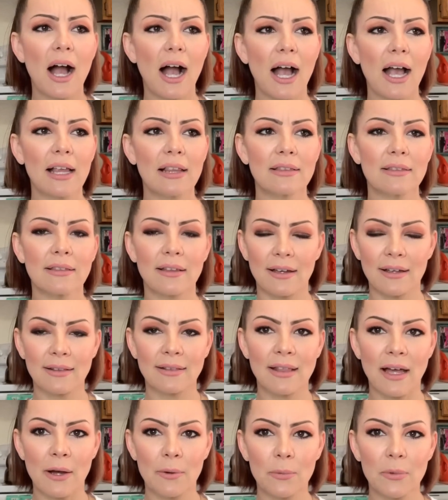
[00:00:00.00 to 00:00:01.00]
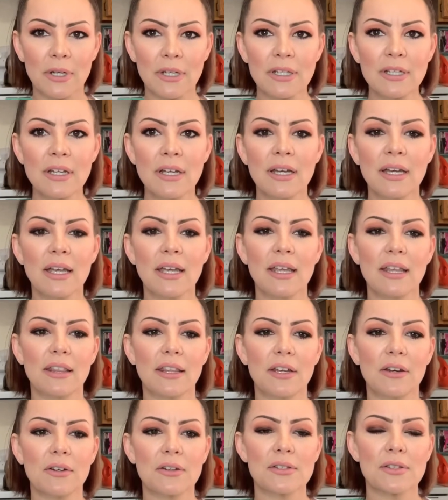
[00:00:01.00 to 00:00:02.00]
I like that one.
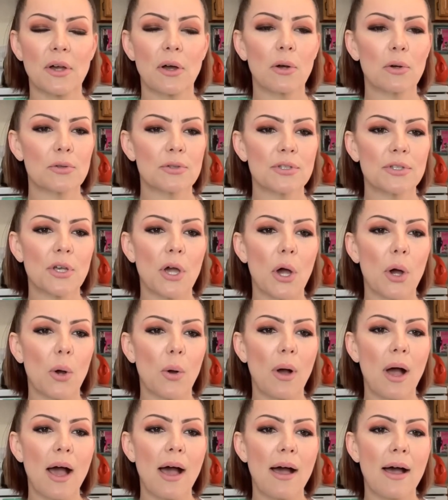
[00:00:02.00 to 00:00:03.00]
There's also